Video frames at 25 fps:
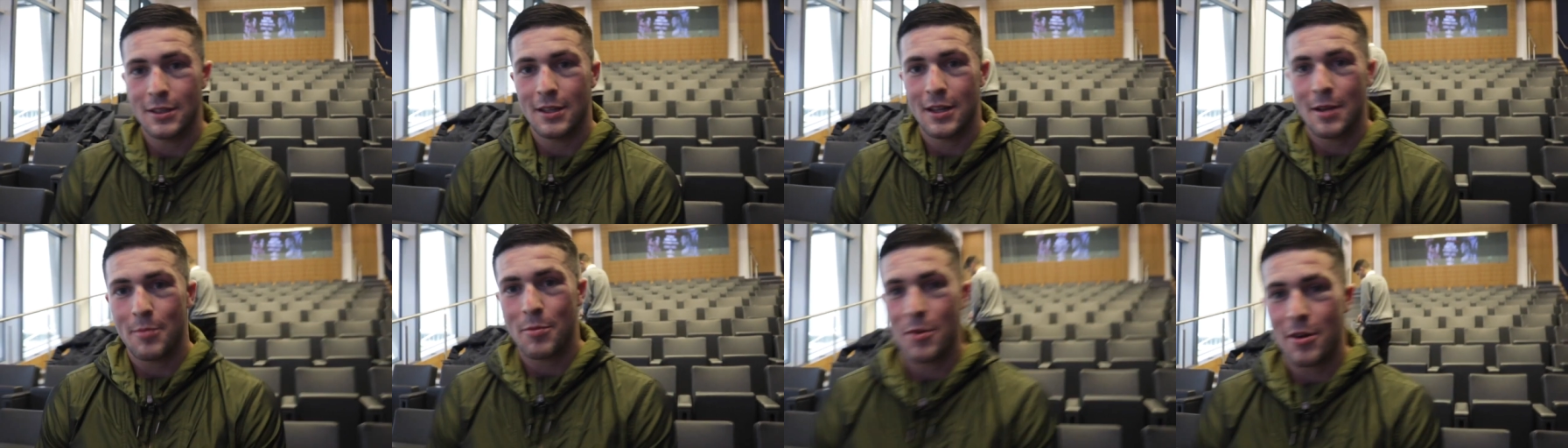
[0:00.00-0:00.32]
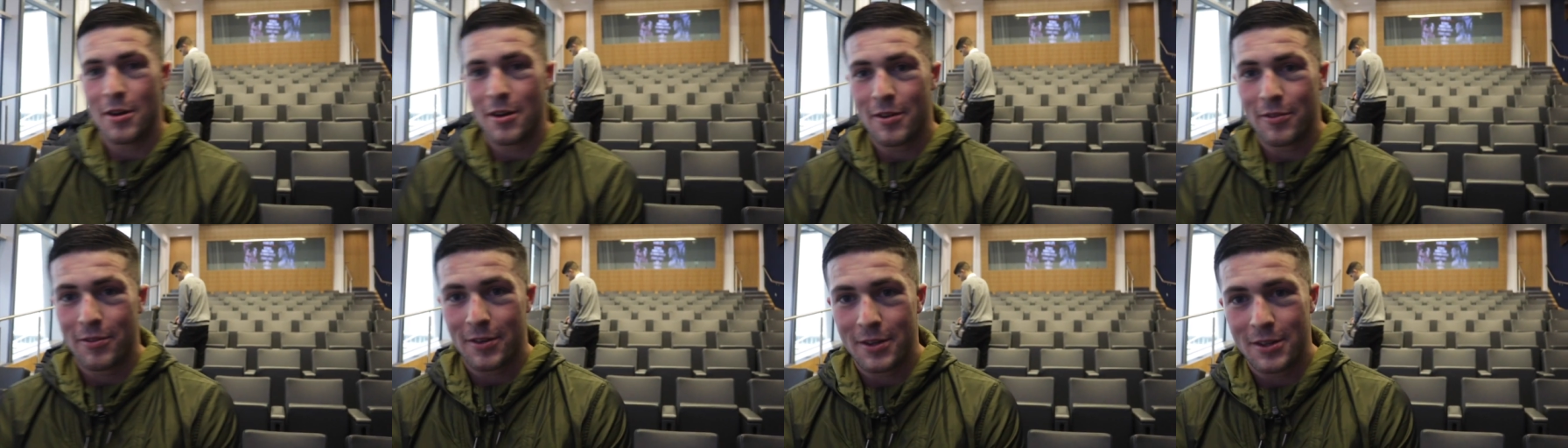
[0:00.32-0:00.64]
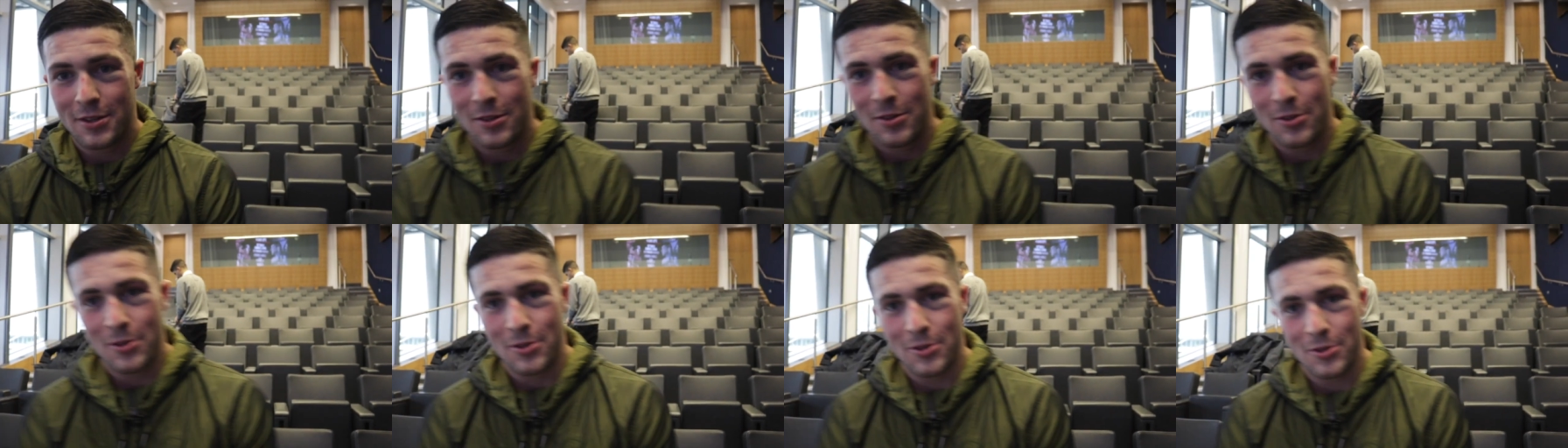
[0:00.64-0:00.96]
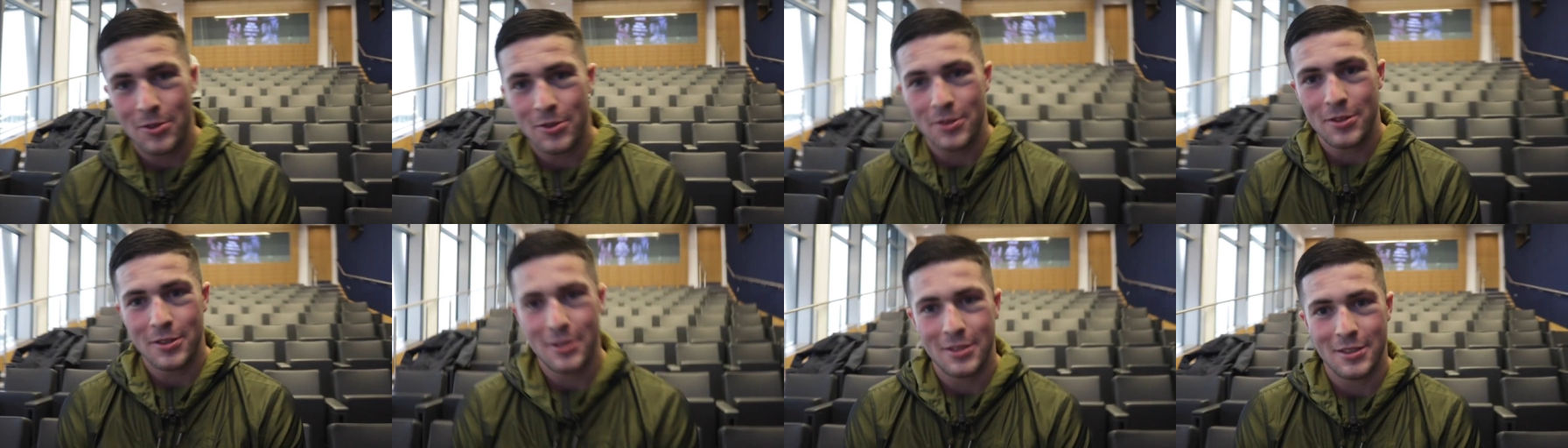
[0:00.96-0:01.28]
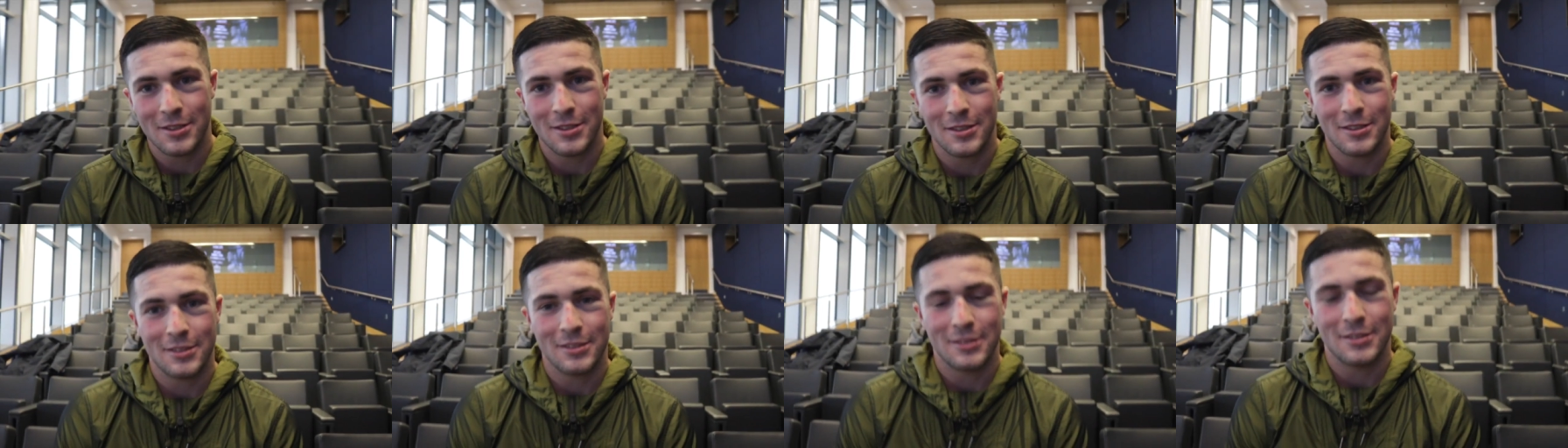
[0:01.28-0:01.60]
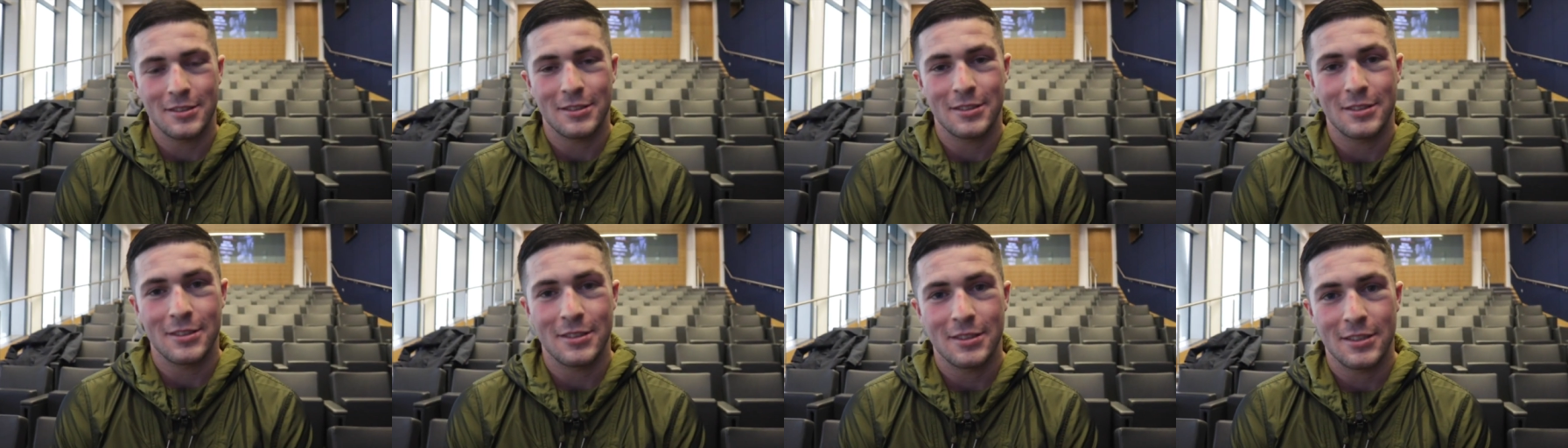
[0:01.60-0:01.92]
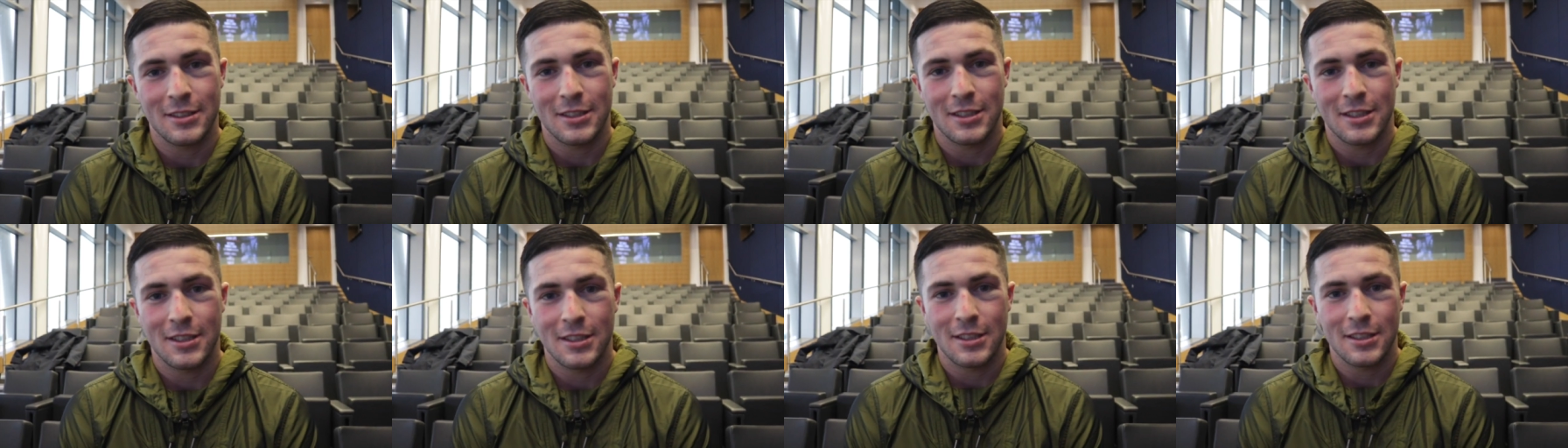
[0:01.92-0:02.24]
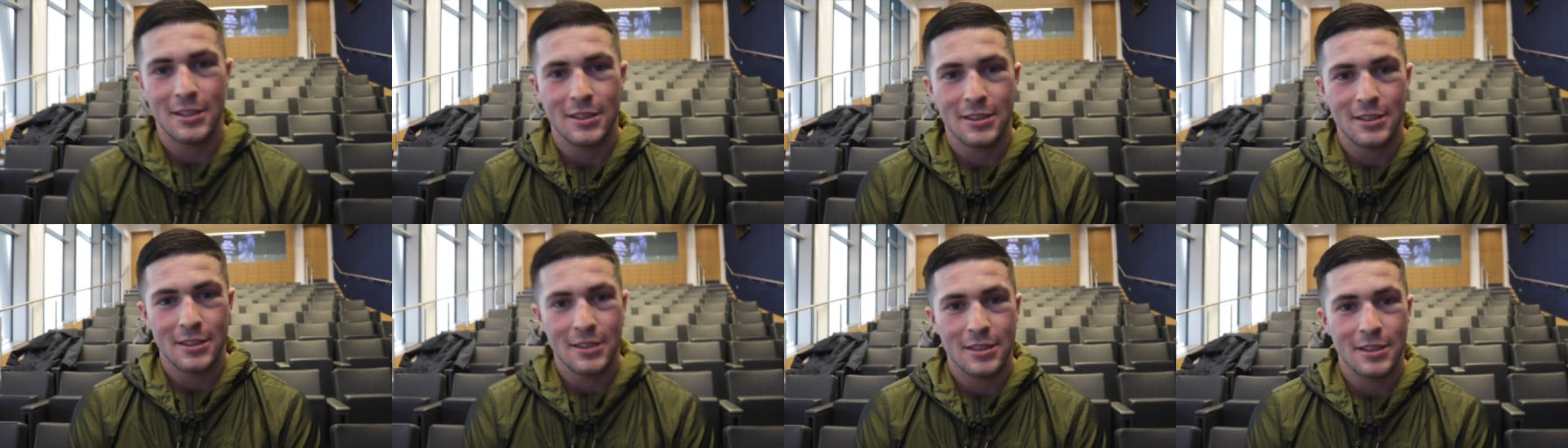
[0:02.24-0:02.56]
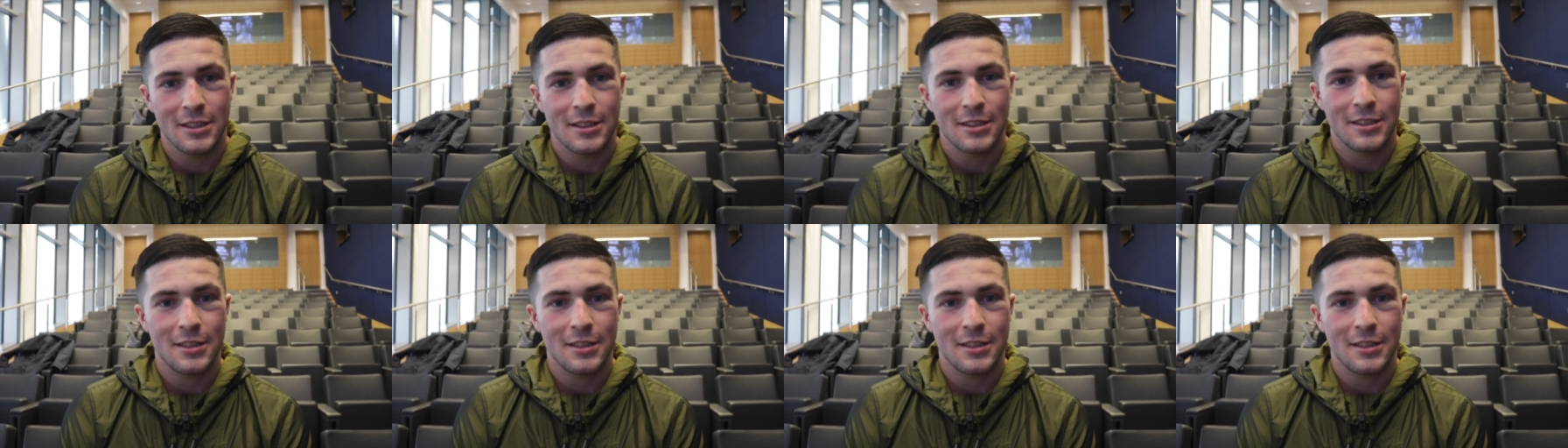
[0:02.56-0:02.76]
Yeah, I'm alright, thank you. Good, yeah, good. Let's talk firstly